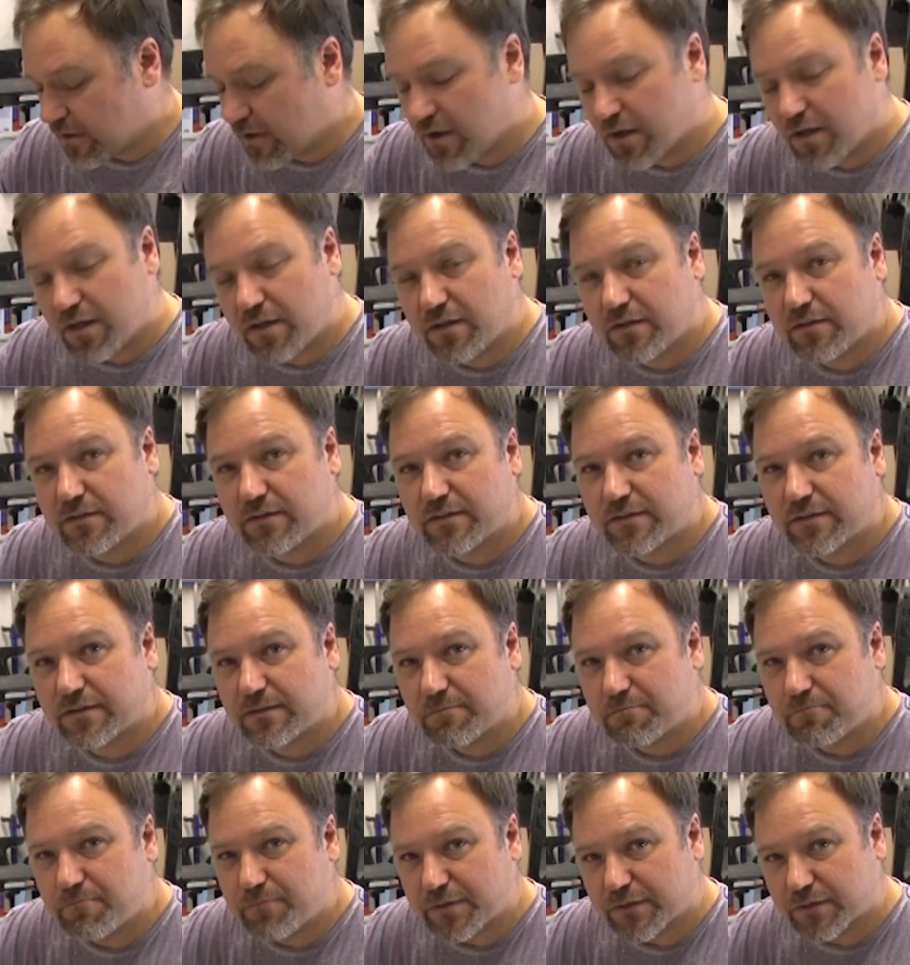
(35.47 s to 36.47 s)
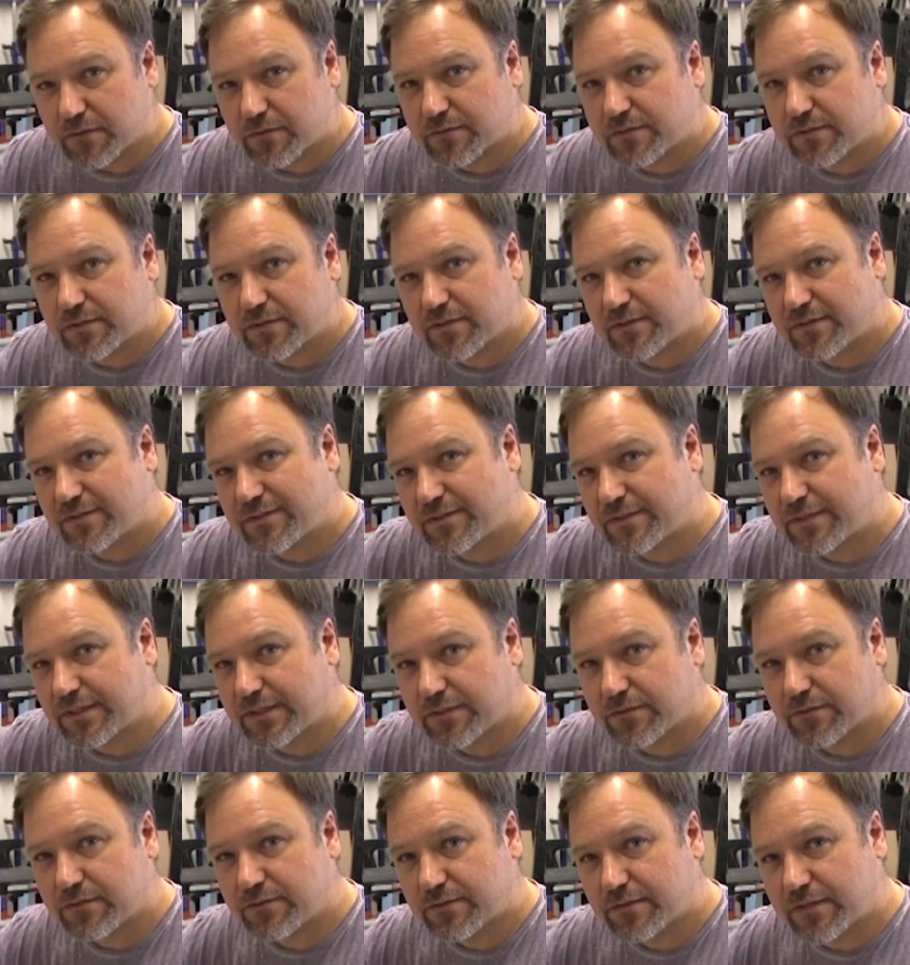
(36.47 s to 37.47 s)
all built,
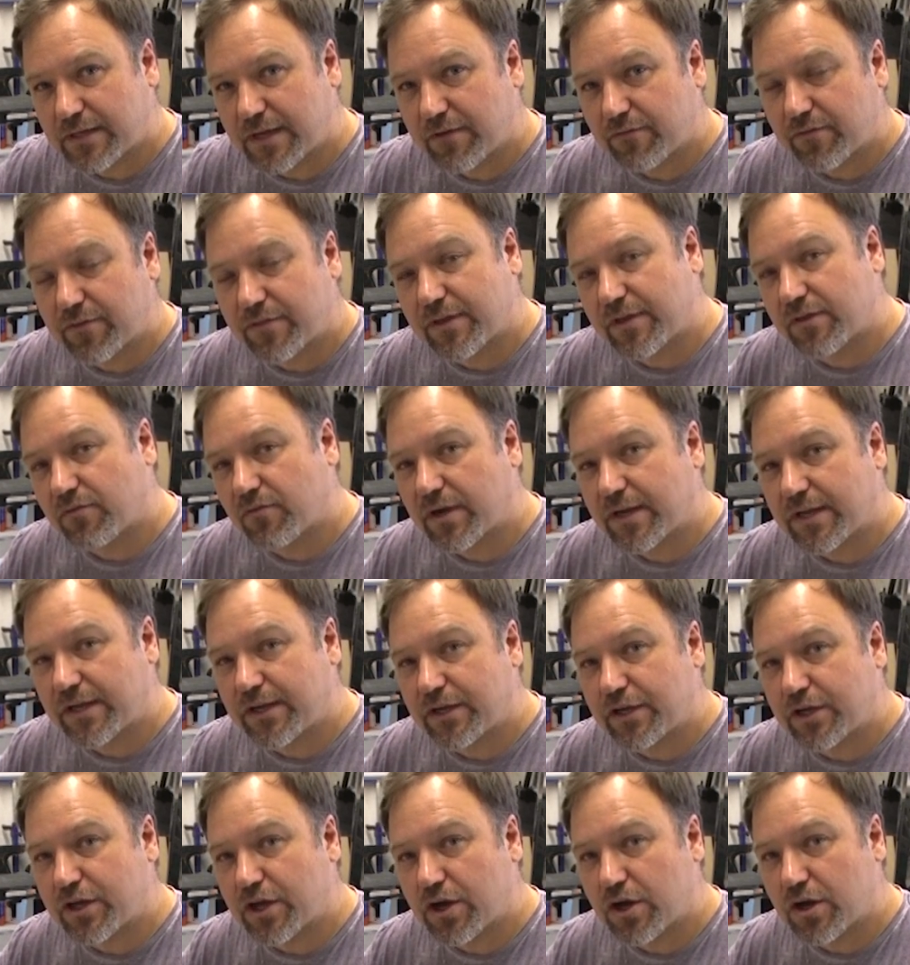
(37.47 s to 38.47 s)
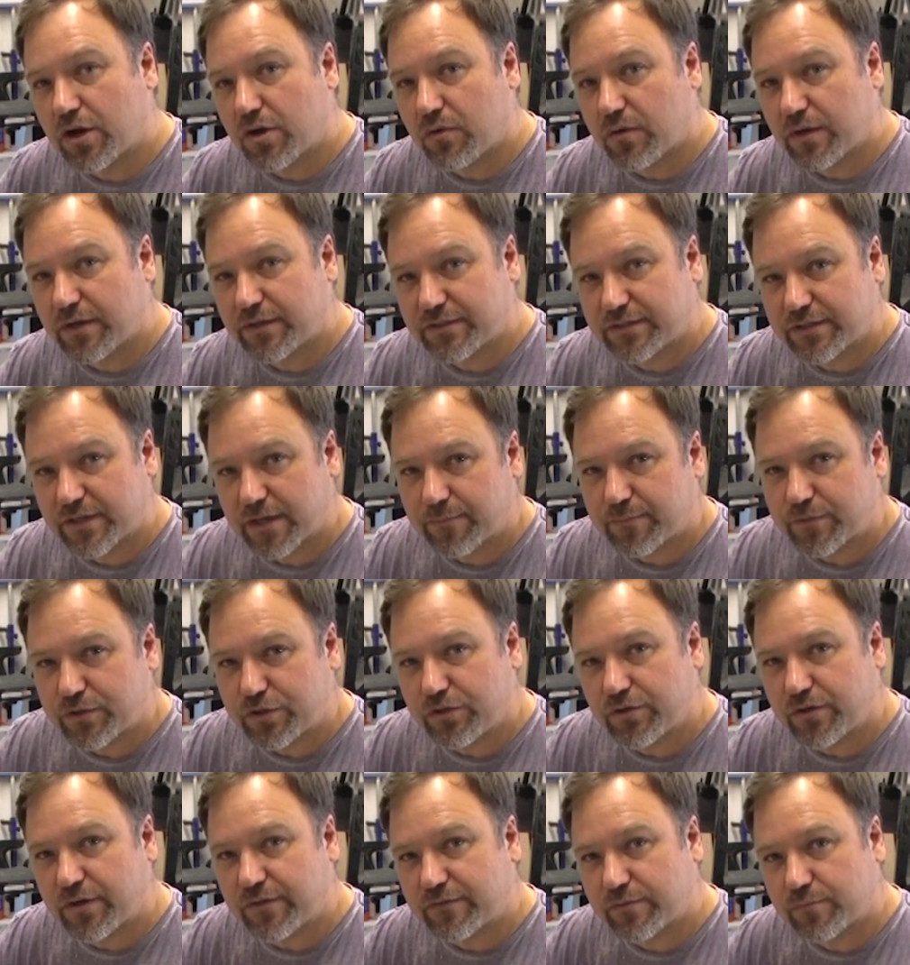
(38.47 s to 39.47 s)
sealed, everything ready to go, except
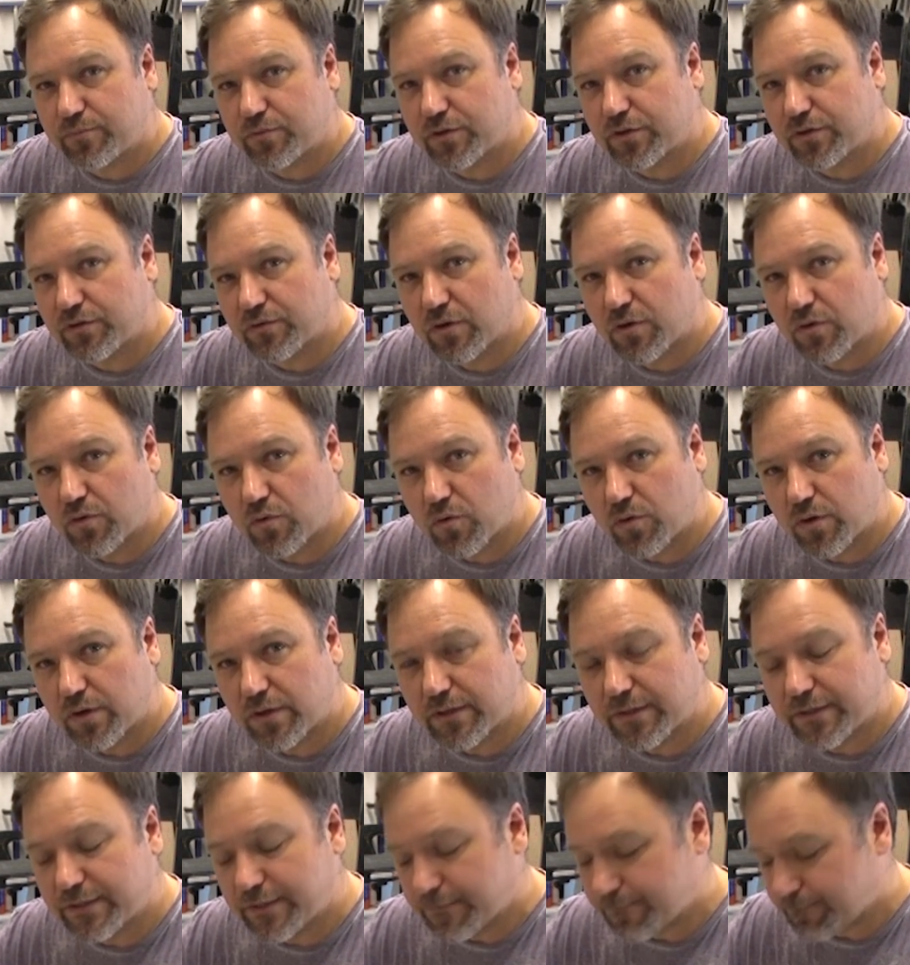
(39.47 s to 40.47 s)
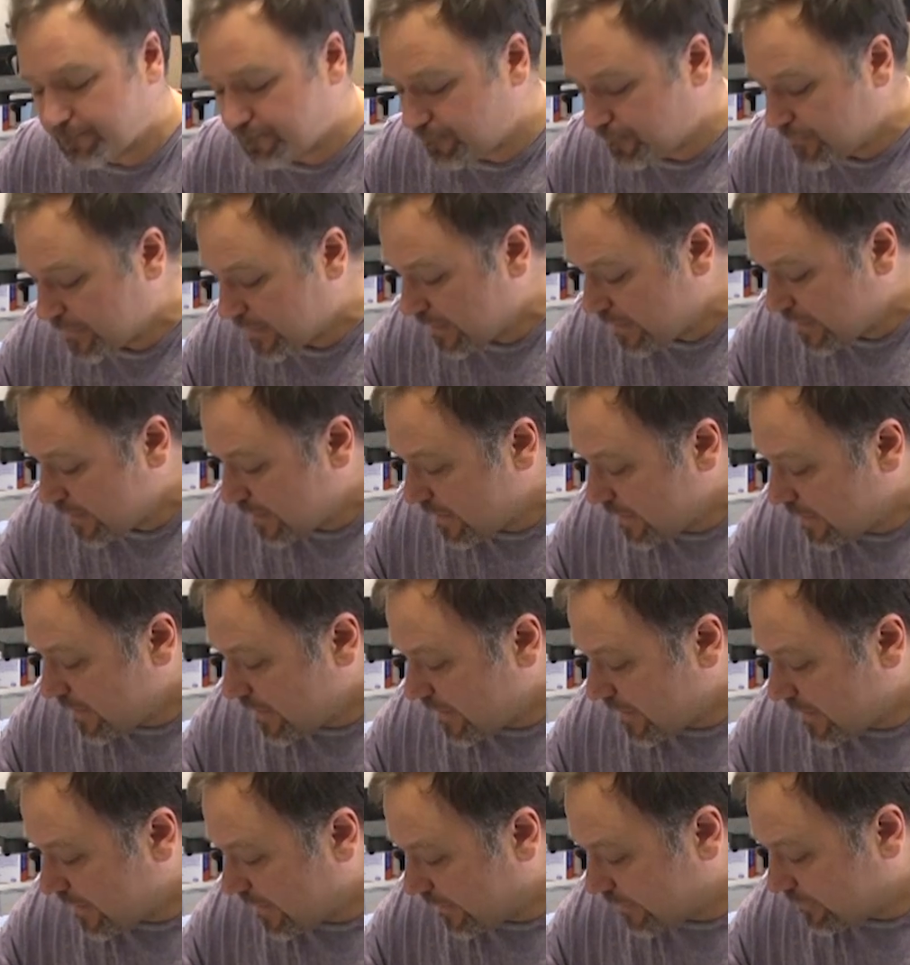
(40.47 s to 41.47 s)
you have to put your own oil in it.
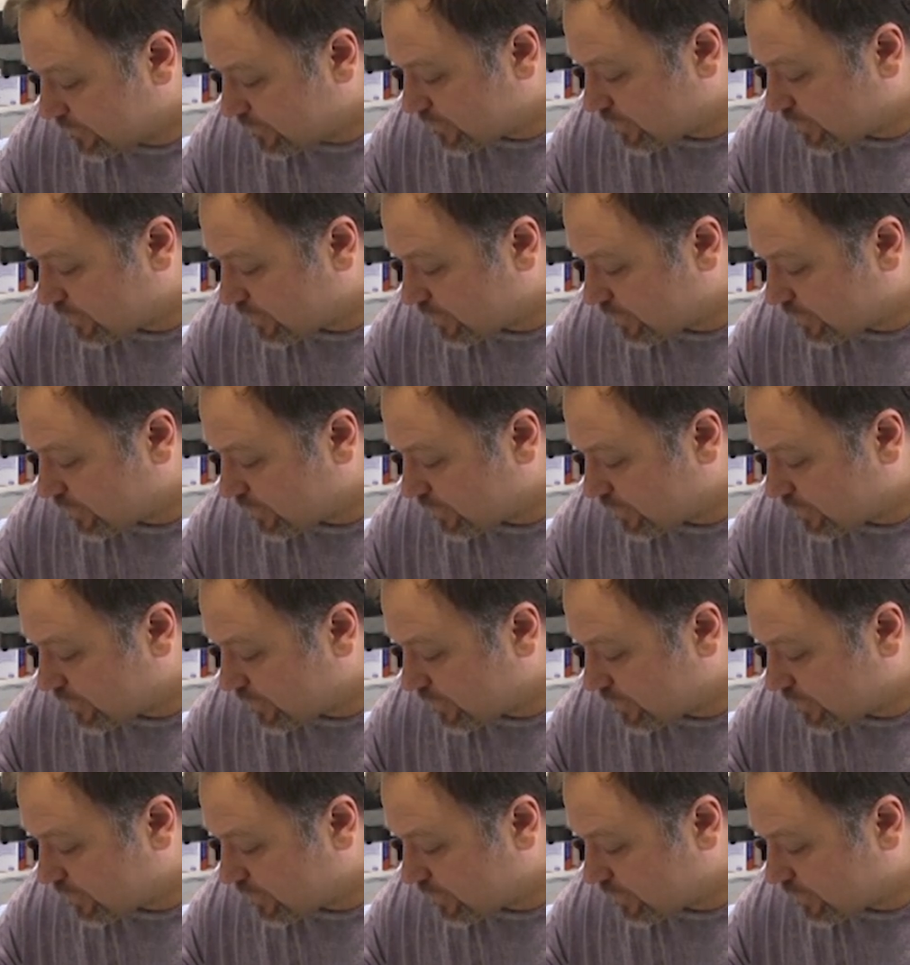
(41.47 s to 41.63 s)
And